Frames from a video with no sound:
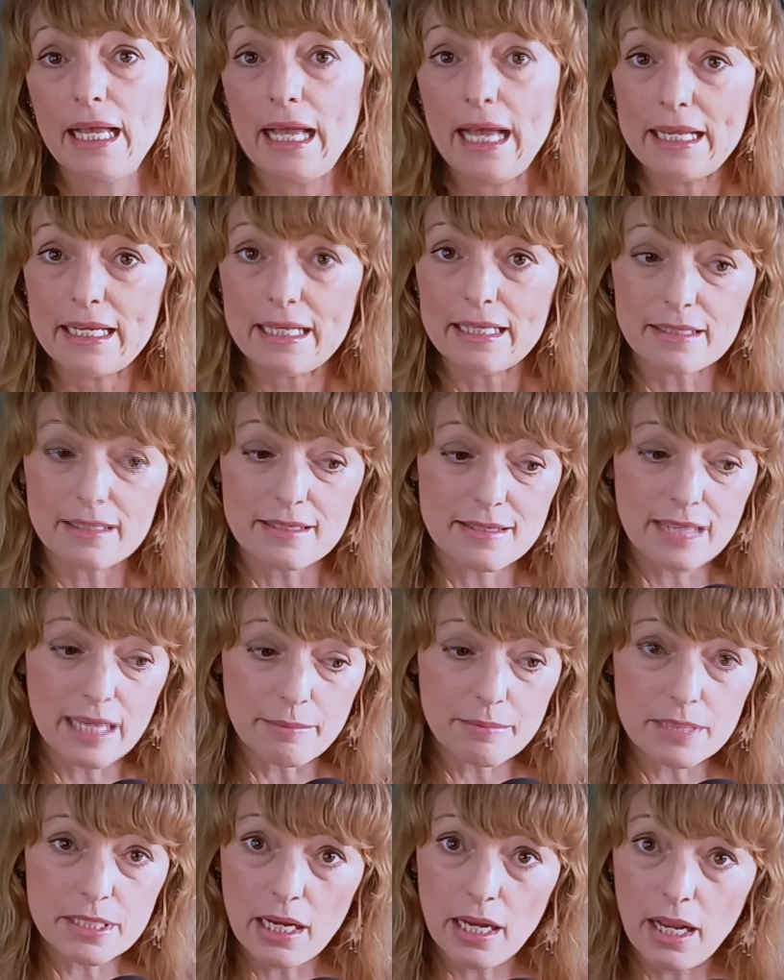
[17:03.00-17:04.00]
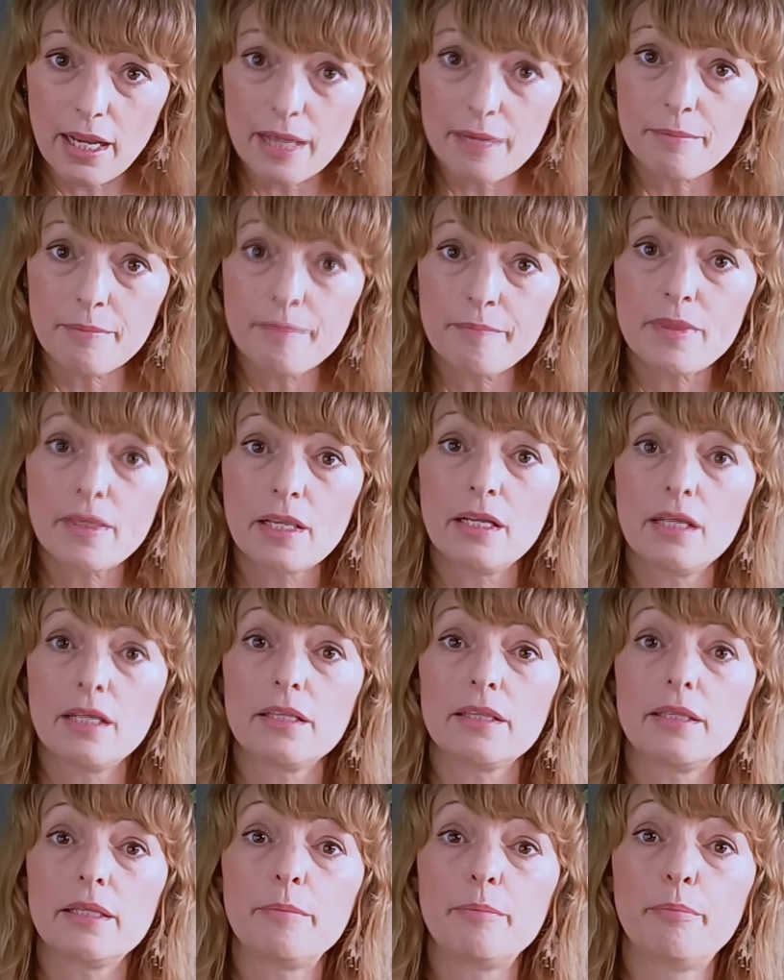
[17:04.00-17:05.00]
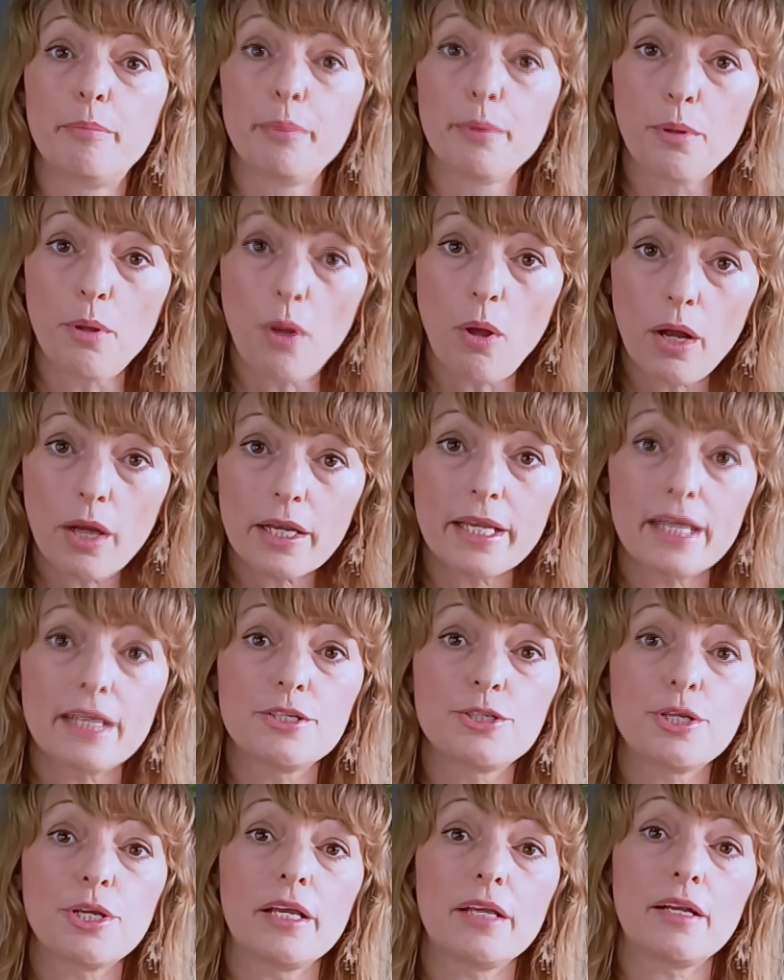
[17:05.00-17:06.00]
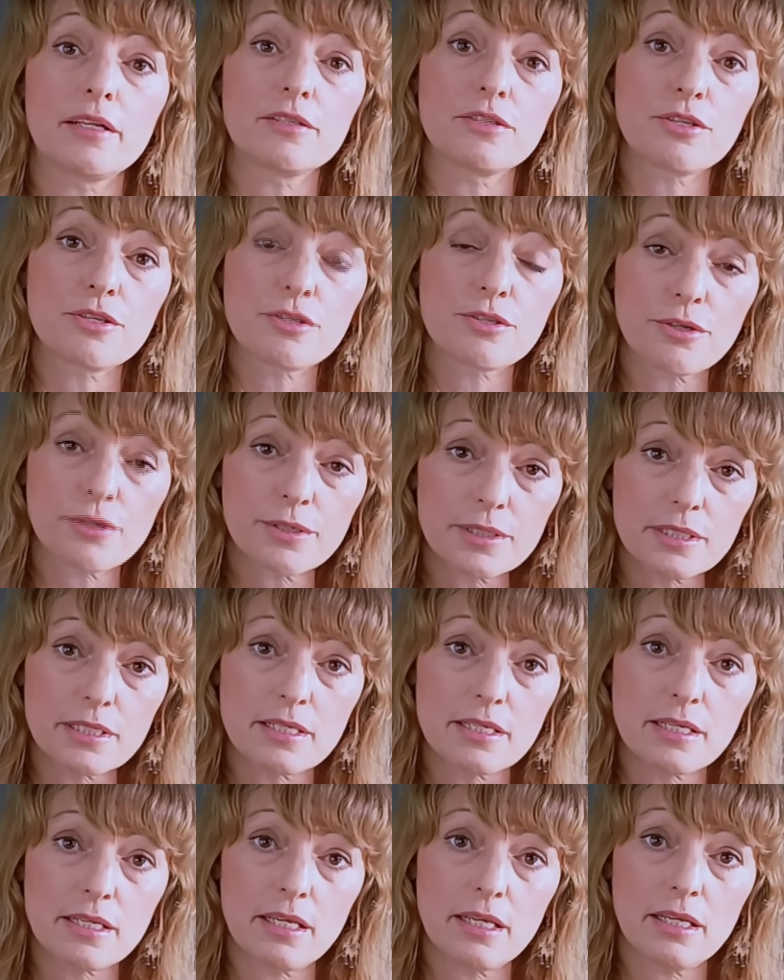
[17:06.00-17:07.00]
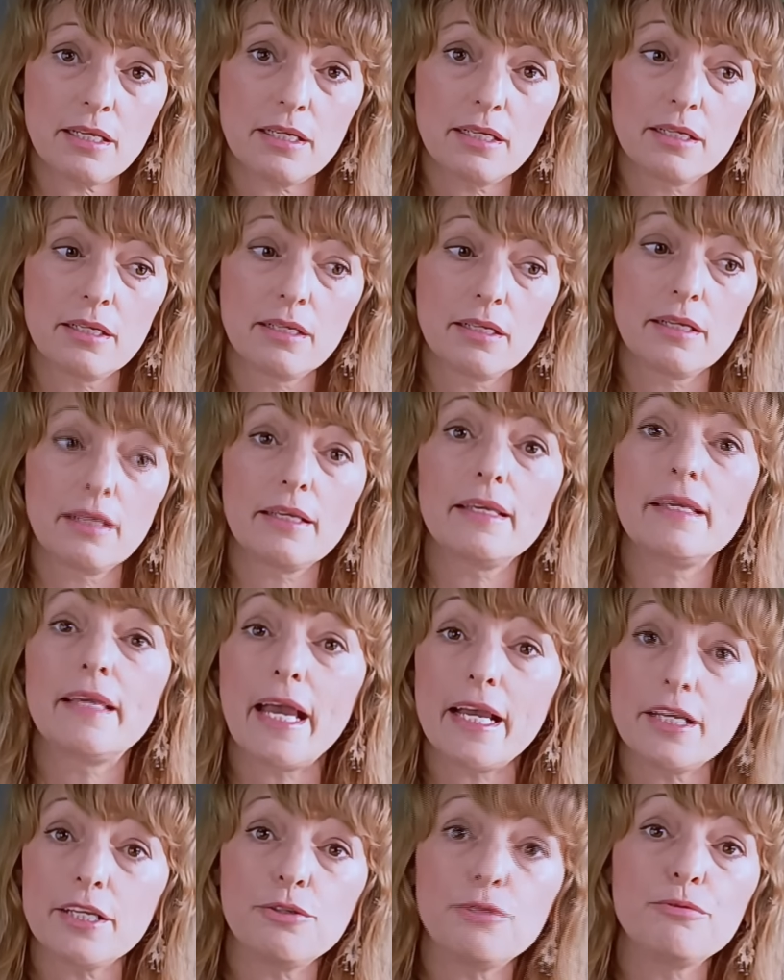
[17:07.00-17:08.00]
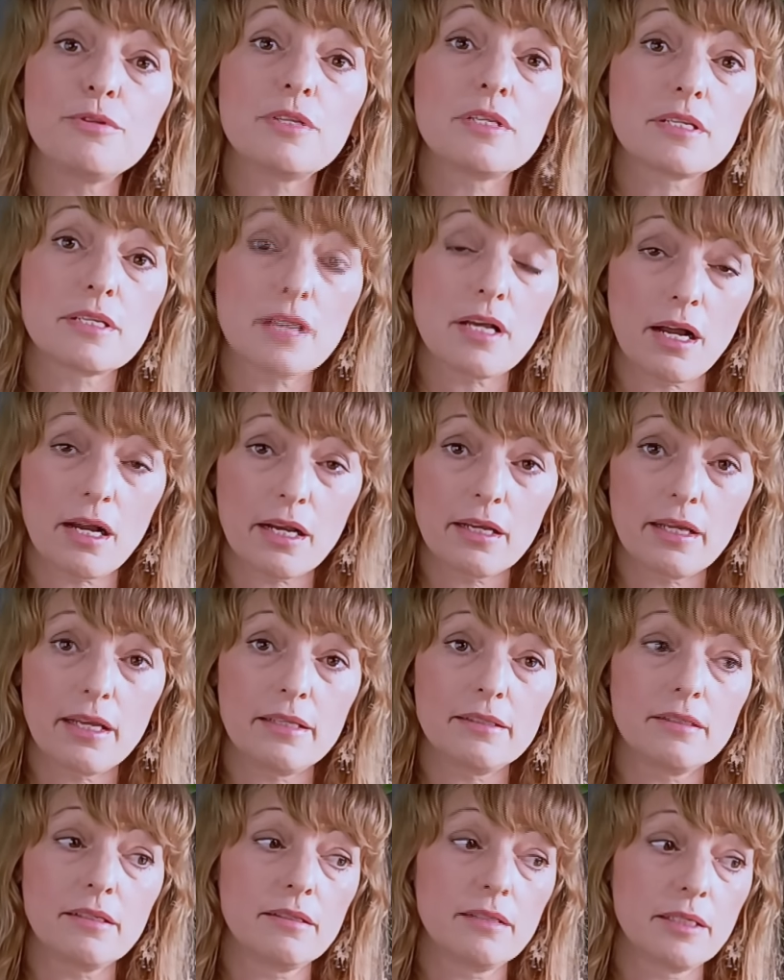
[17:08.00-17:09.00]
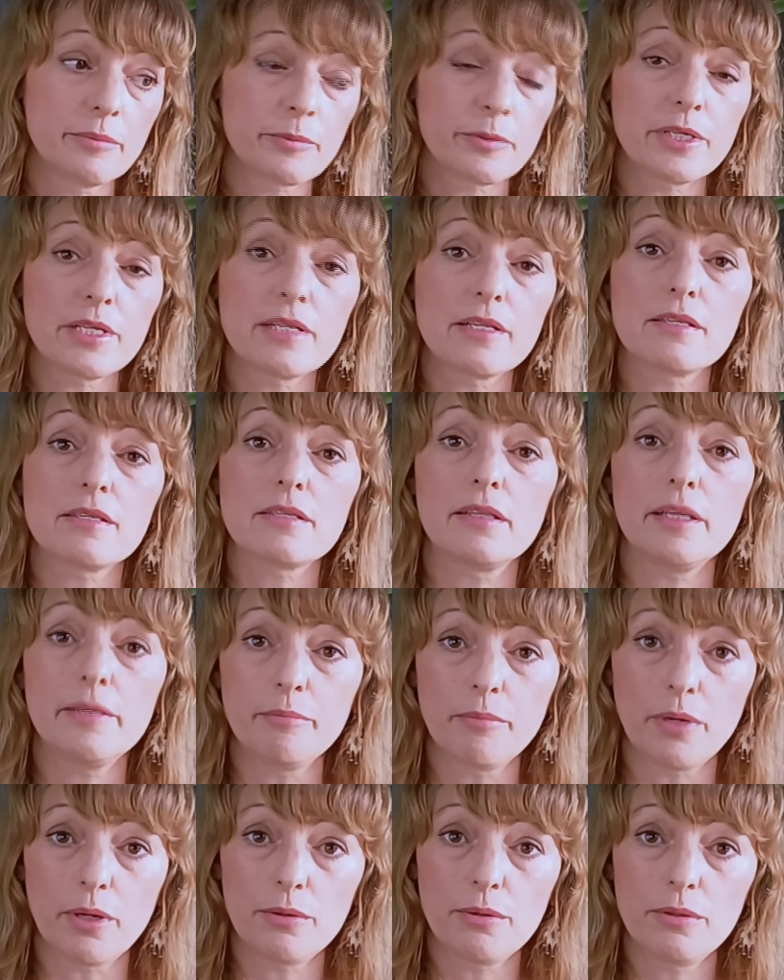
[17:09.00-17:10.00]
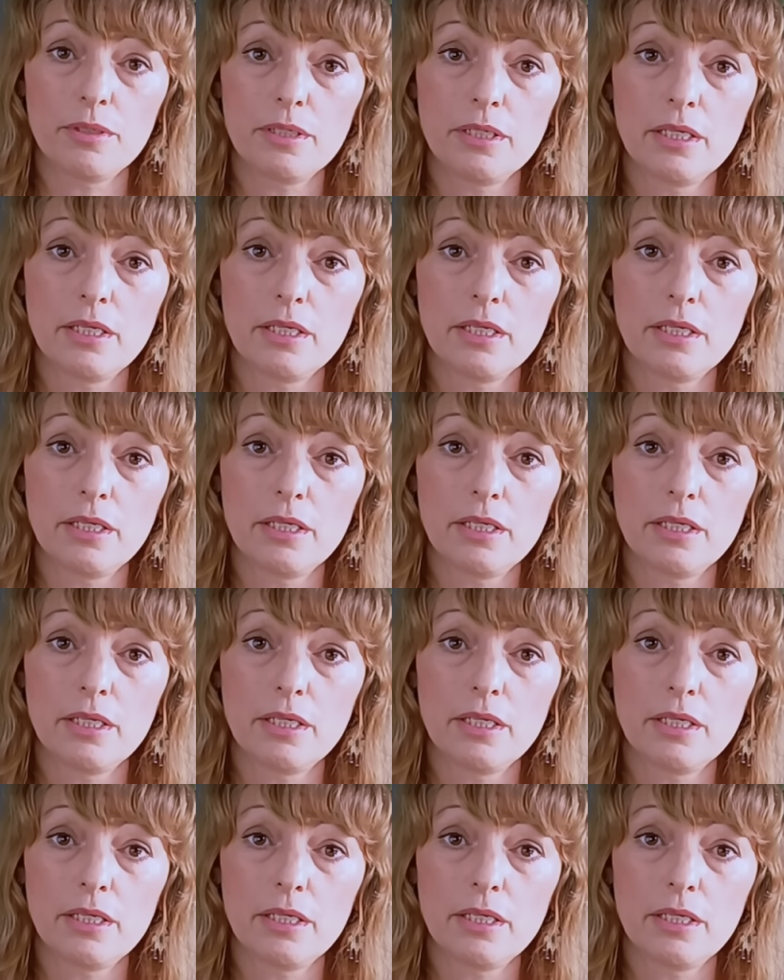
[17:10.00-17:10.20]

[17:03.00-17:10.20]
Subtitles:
And at the same time, the blockage and uncertainty get you stuck in the limerence limbo.